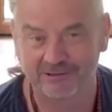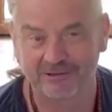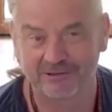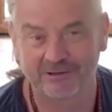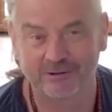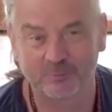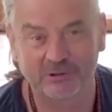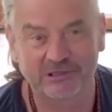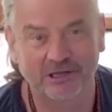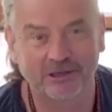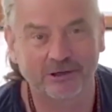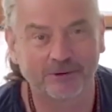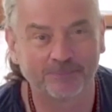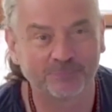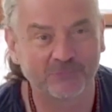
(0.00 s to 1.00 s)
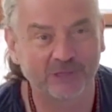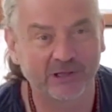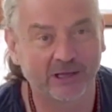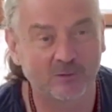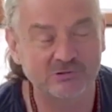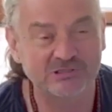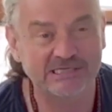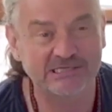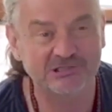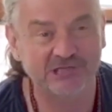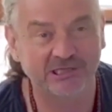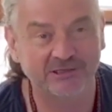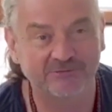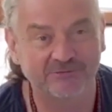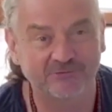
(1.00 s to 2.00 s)
Uh, but um, yeah, I was
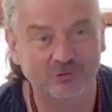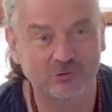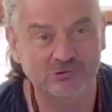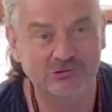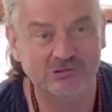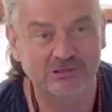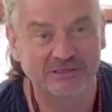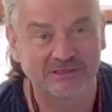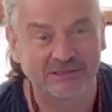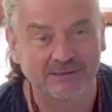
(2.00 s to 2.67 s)
teaching, of course,